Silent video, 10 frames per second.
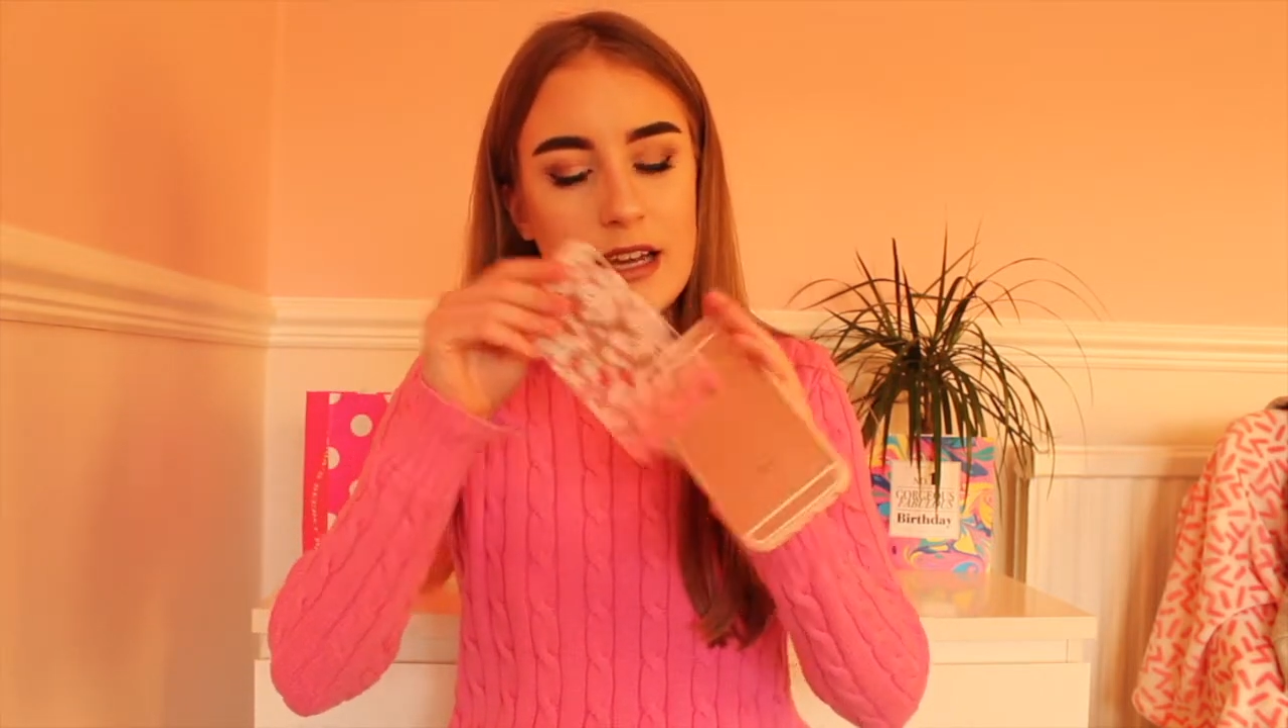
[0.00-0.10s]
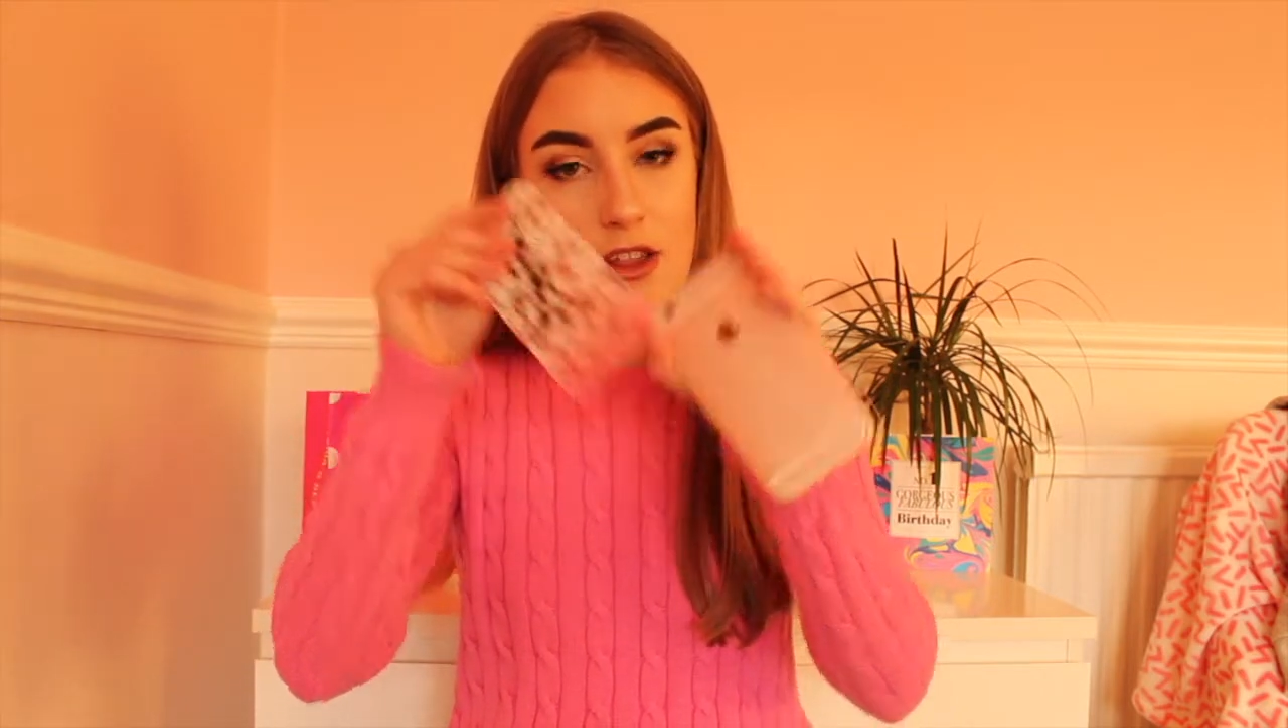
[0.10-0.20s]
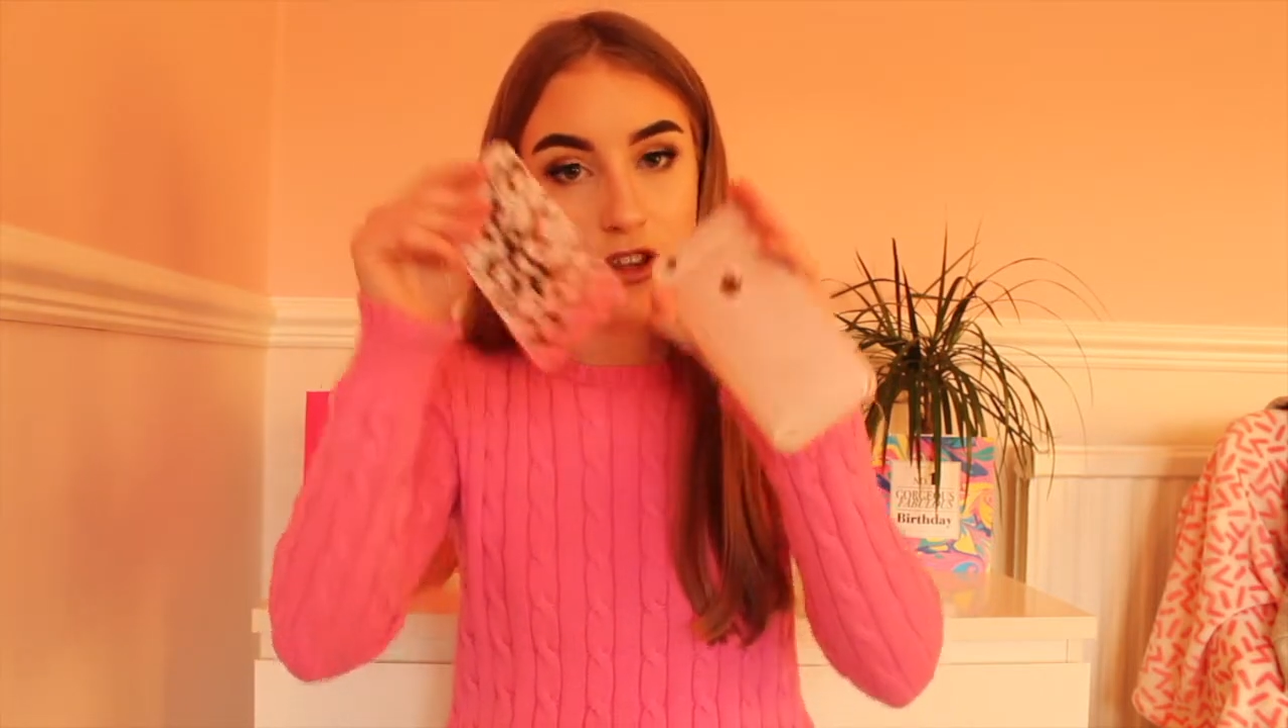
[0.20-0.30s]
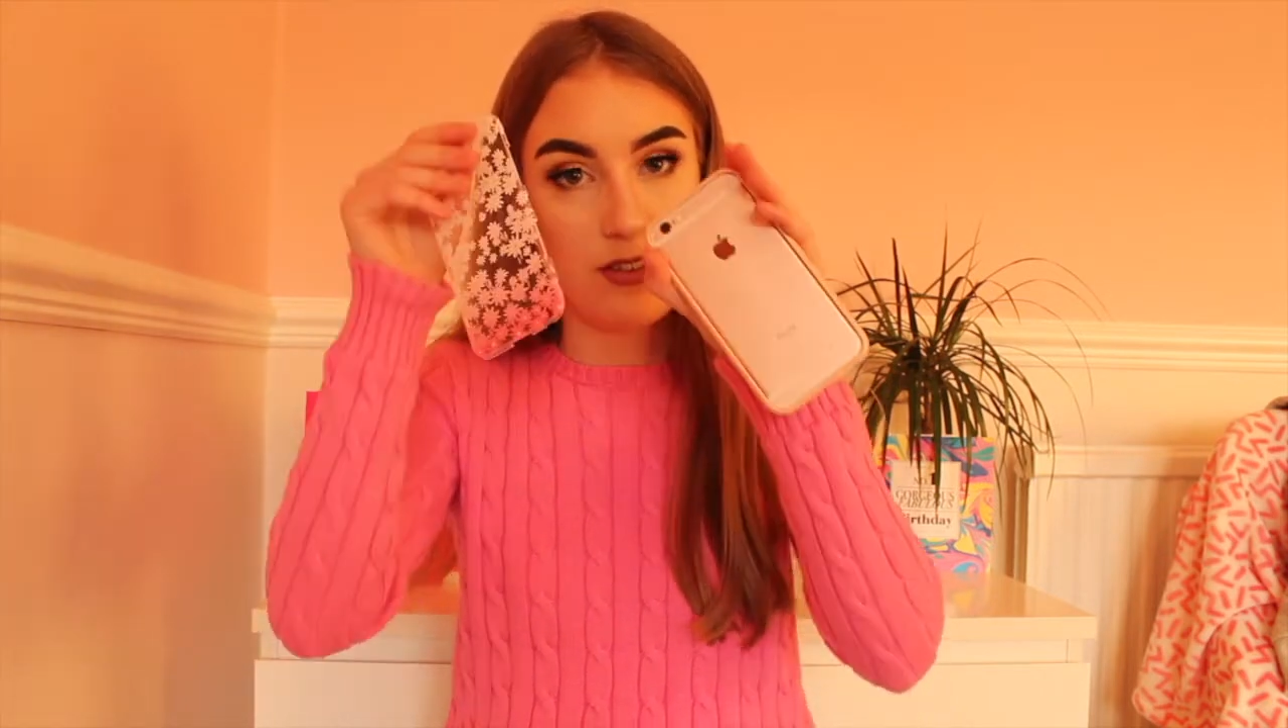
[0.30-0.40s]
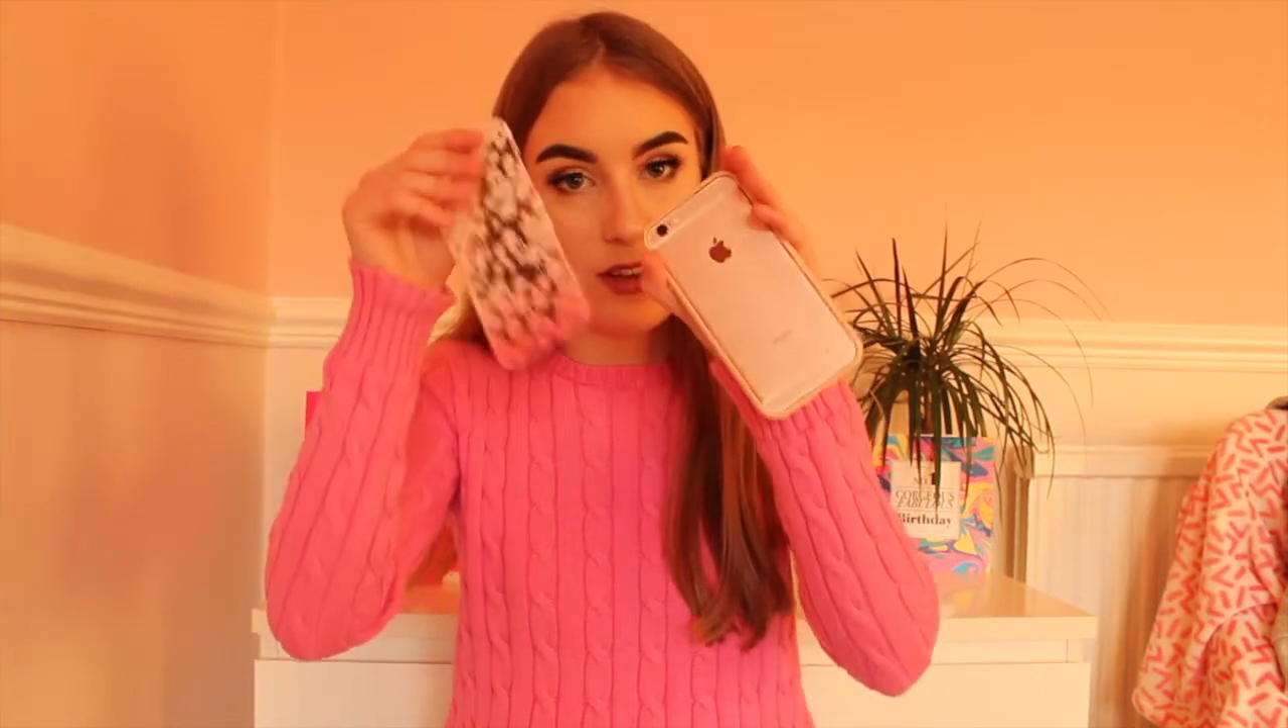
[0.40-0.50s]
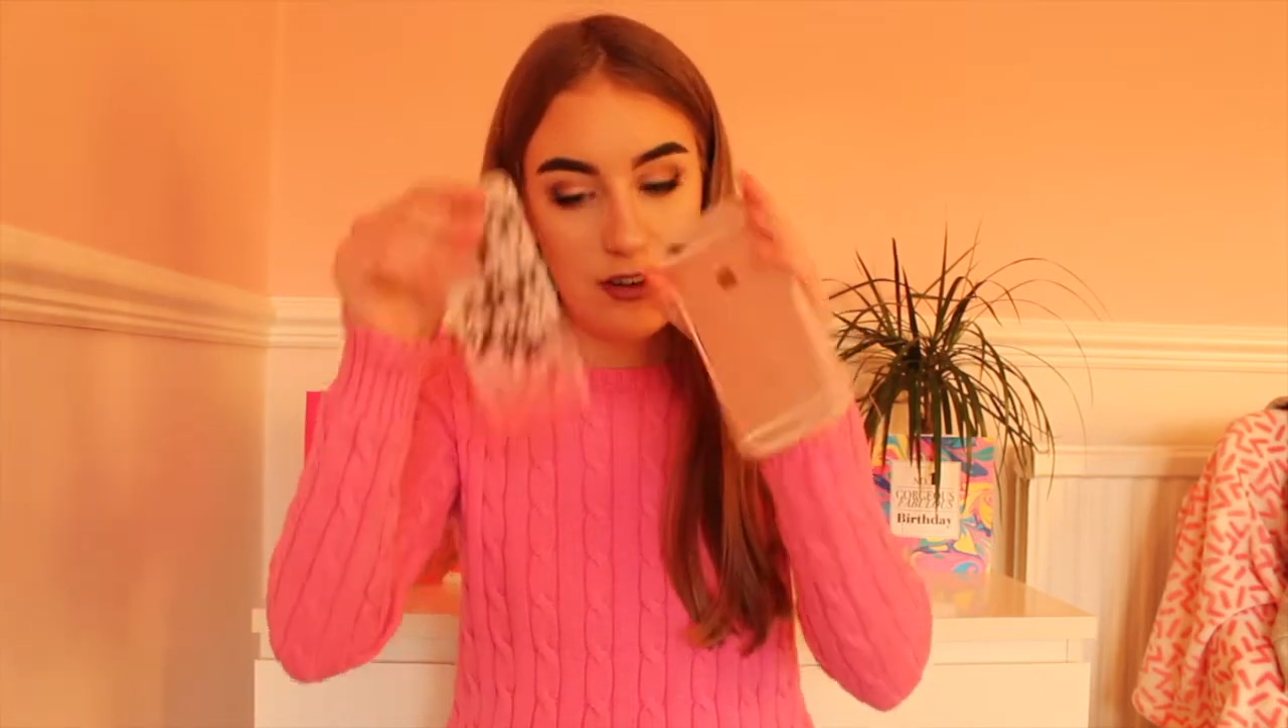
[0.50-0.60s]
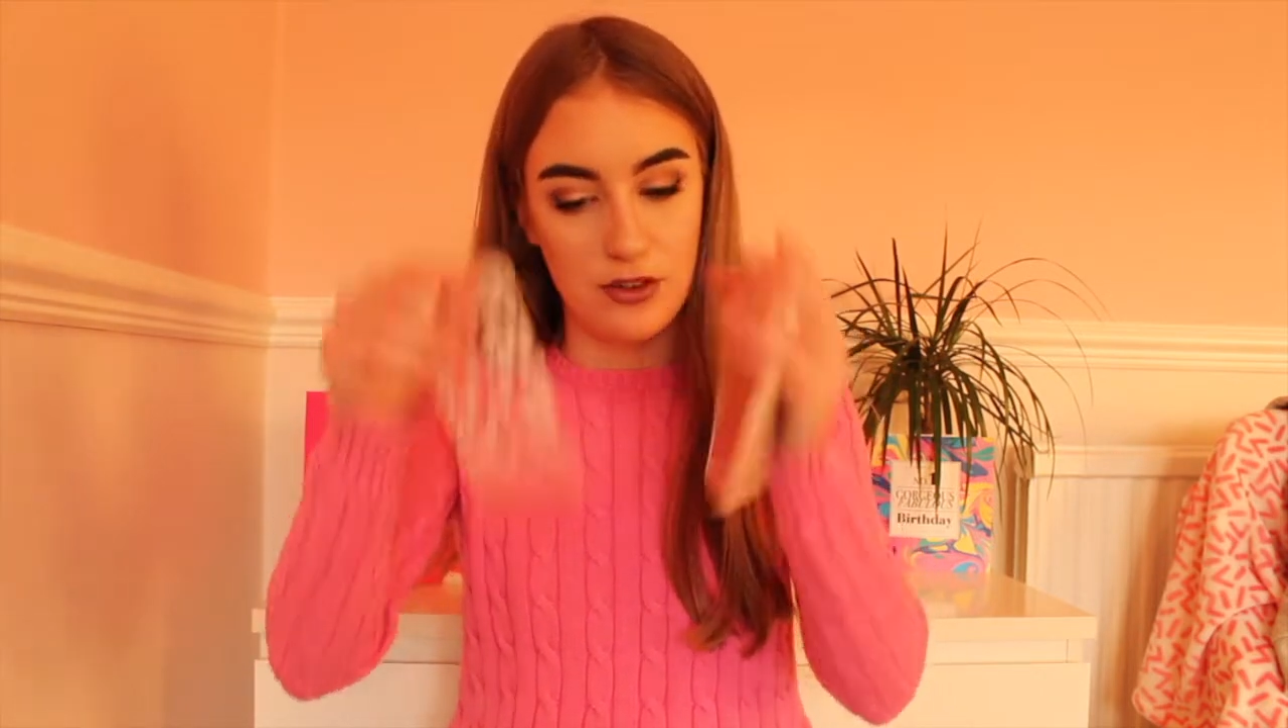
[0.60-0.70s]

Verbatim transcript: As you can tell,